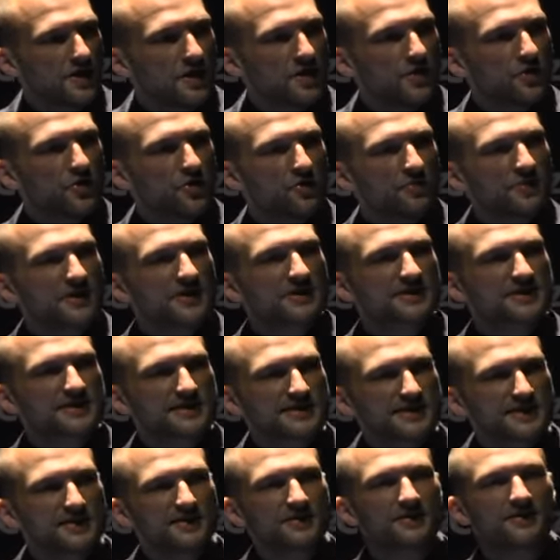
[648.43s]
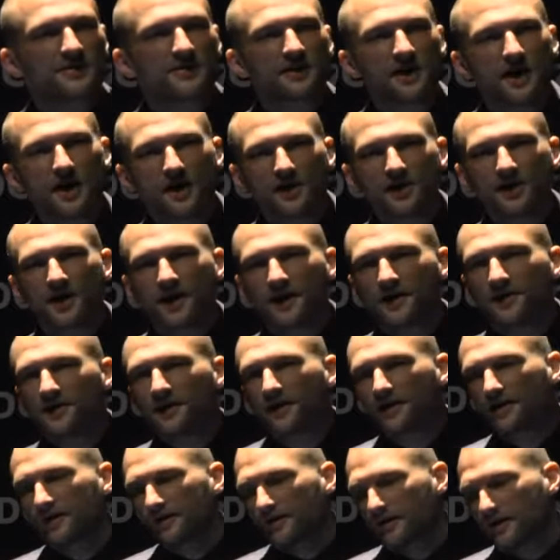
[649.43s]
Numerous senior
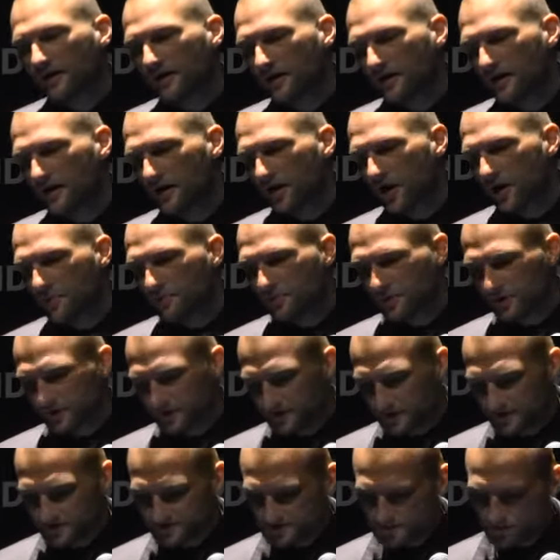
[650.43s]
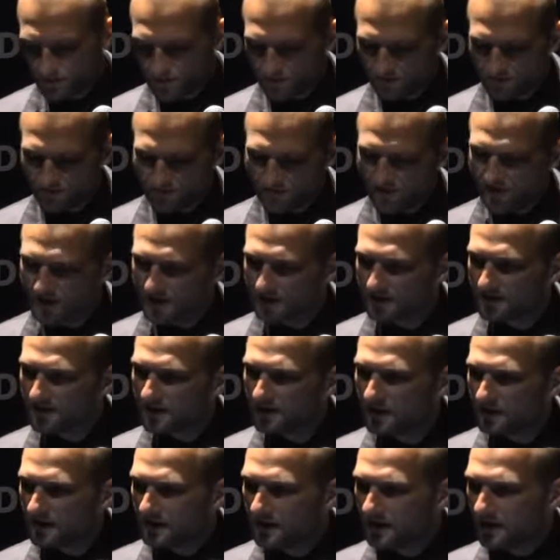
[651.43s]
Al-Qaeda operatives were freed
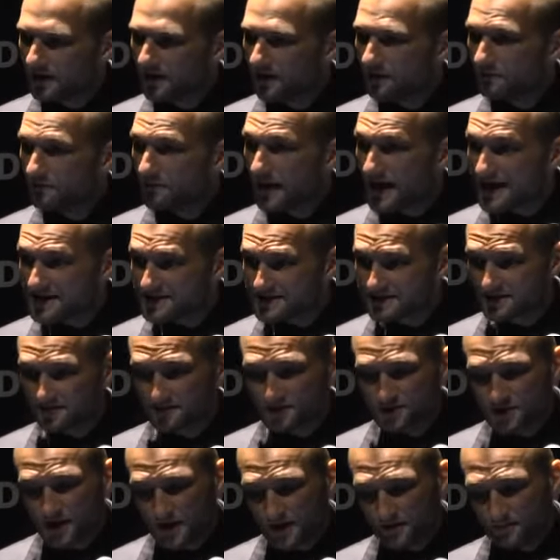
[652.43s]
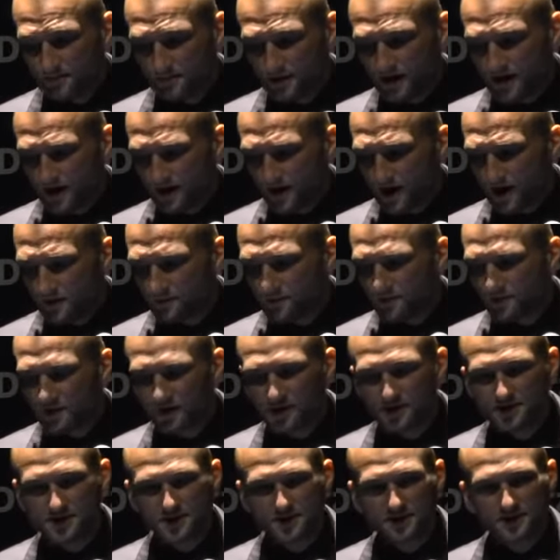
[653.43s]
in massive jailbreak
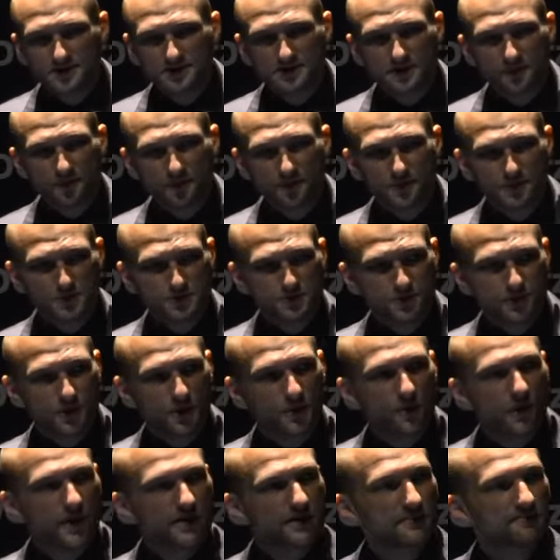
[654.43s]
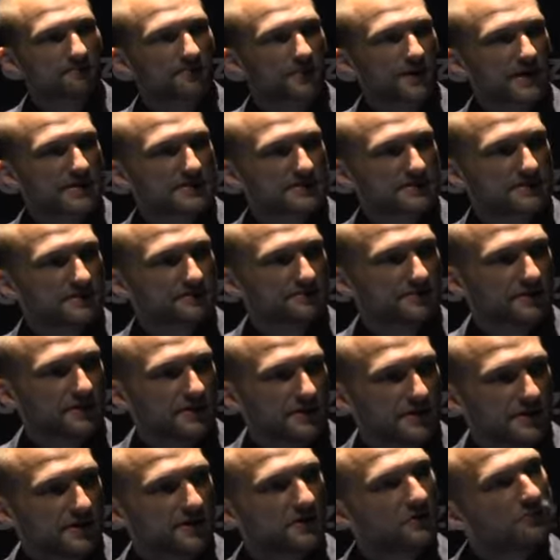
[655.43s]
operations, some of which were quite impressive
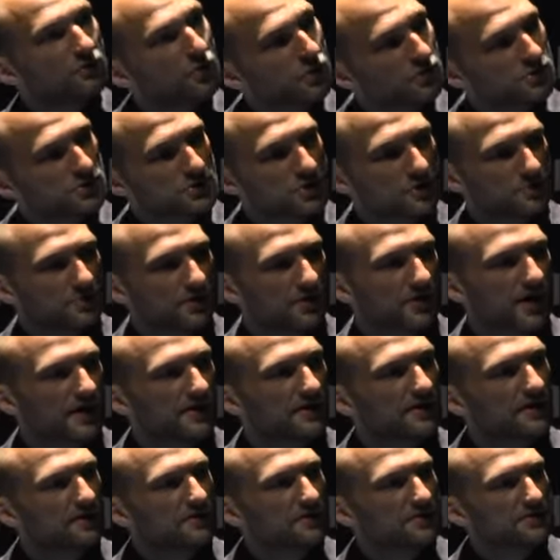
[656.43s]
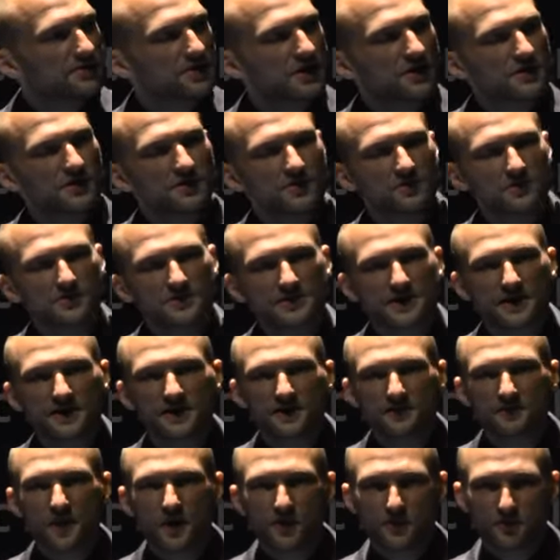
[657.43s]
in the modus operandi which they used and the
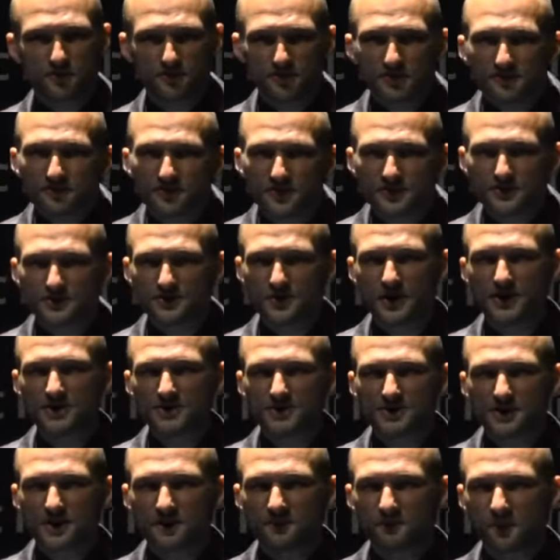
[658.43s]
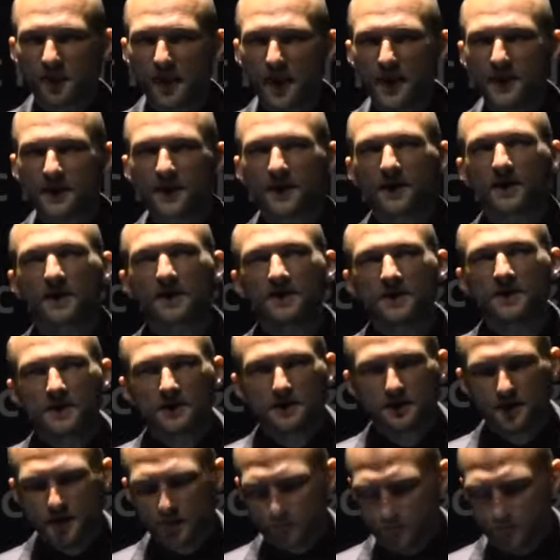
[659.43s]
amount of infiltration and planning then